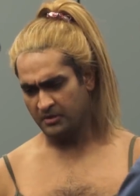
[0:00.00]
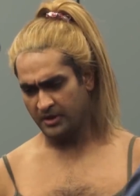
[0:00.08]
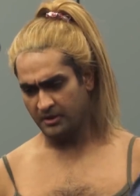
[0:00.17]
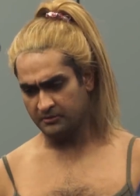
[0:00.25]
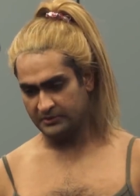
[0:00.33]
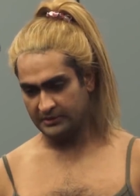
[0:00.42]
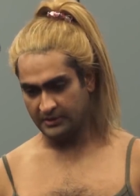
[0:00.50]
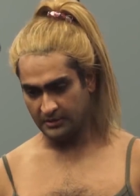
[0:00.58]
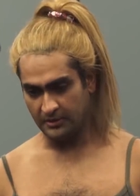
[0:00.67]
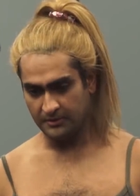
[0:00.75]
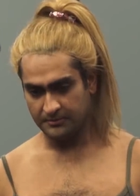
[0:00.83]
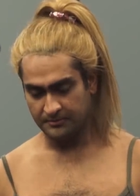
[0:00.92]
When I was
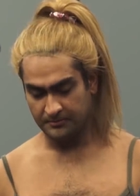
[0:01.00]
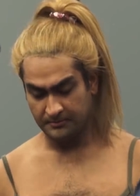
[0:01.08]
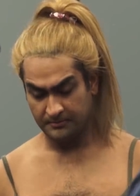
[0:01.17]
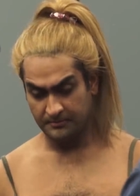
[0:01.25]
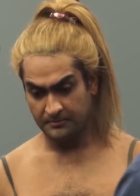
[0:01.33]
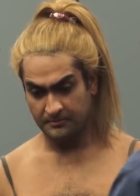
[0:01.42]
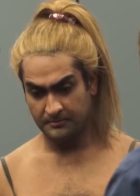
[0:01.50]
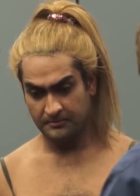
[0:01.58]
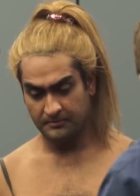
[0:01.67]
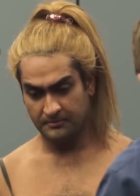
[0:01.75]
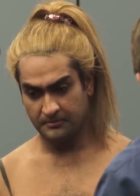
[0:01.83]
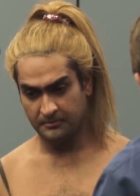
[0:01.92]
little,
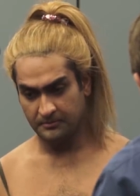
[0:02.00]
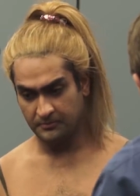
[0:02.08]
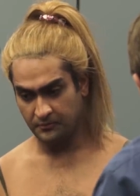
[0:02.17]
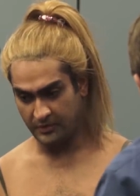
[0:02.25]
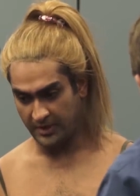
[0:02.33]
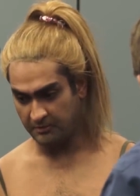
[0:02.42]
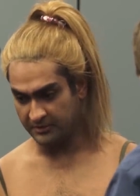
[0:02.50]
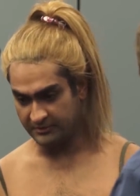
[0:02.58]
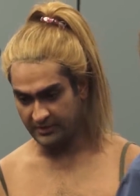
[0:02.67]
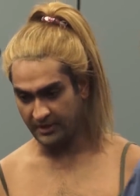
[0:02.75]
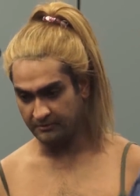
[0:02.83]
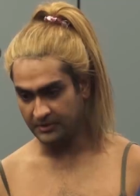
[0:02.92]
when I
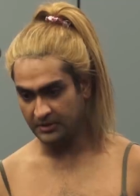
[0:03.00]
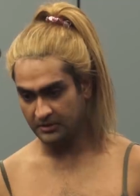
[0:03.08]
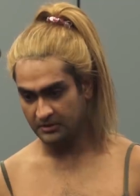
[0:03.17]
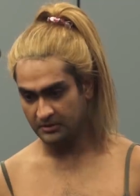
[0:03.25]
wasn't happy,